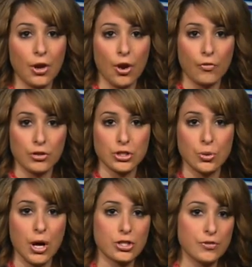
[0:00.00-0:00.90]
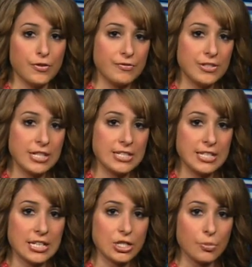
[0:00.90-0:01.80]
Over 250
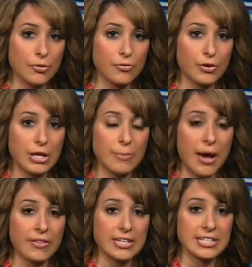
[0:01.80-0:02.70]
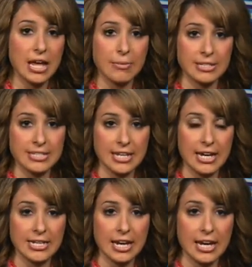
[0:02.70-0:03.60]
Yazidis were freed by the Islamic State